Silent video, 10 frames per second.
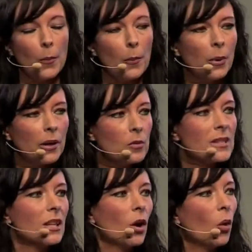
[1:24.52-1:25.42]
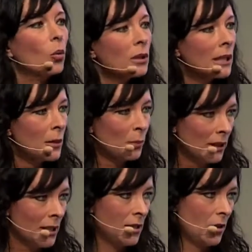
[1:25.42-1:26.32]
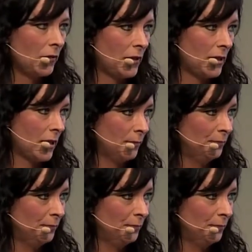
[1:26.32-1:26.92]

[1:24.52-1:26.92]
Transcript: but he was the only police officer.